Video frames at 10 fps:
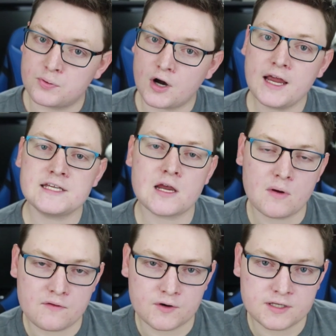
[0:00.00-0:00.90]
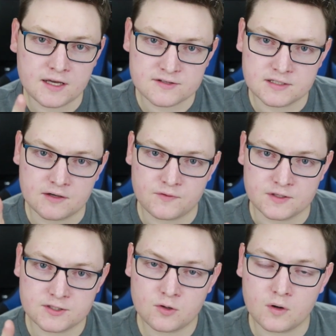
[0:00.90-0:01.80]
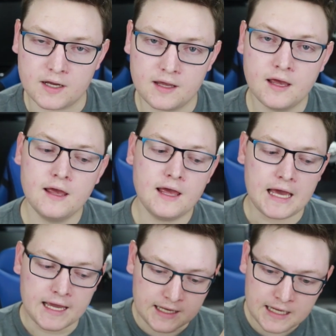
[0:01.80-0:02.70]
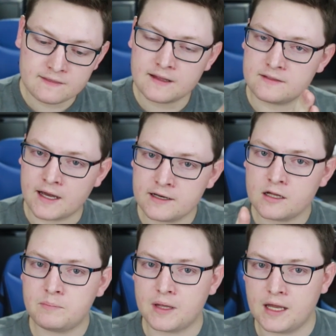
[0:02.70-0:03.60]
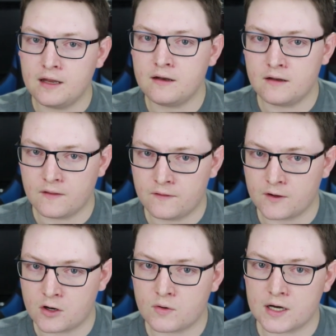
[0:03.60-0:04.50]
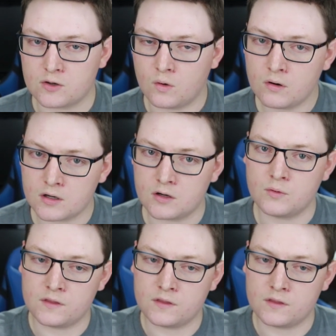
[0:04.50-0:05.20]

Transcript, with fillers: The price, however, tells a different story. Again, they line up in the correct order,